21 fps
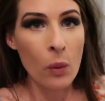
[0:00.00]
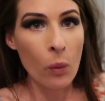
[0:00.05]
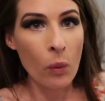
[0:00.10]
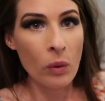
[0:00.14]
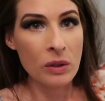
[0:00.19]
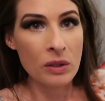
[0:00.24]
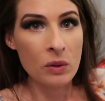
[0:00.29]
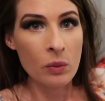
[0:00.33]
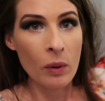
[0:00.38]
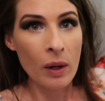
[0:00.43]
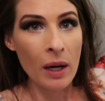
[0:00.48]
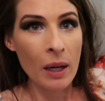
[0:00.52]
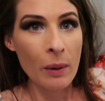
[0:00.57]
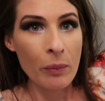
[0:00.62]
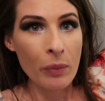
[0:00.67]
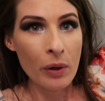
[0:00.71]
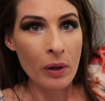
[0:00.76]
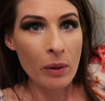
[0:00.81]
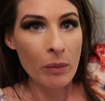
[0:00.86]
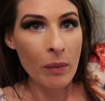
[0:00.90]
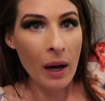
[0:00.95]
was when I
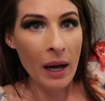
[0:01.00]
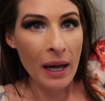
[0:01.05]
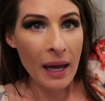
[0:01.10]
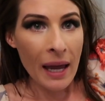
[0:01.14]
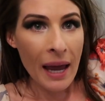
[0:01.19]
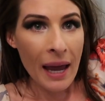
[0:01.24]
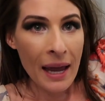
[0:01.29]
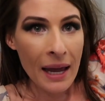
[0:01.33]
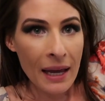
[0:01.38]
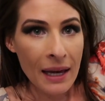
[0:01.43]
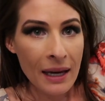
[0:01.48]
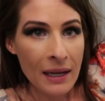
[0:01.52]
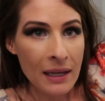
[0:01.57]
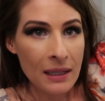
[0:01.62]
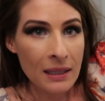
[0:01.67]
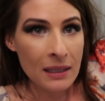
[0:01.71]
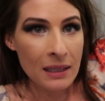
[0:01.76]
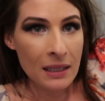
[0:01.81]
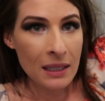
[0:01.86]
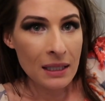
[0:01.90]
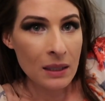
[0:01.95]
put my
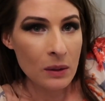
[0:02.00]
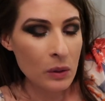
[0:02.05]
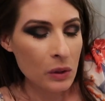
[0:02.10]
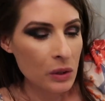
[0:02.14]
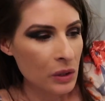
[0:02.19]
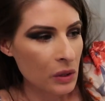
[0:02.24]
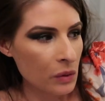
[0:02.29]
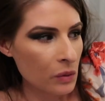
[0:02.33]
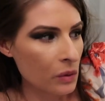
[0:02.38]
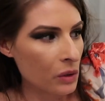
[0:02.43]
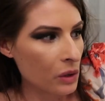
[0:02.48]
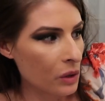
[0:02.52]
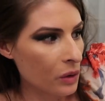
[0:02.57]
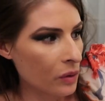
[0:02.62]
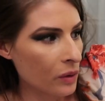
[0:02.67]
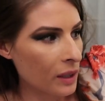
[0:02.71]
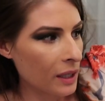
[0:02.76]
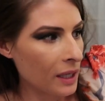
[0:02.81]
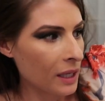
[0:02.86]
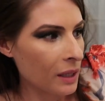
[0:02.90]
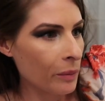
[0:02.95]
hand into the
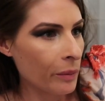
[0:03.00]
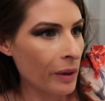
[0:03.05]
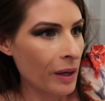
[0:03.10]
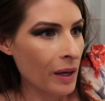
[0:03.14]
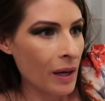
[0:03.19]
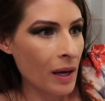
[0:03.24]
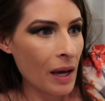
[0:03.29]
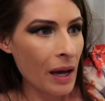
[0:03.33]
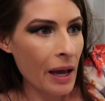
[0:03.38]
crib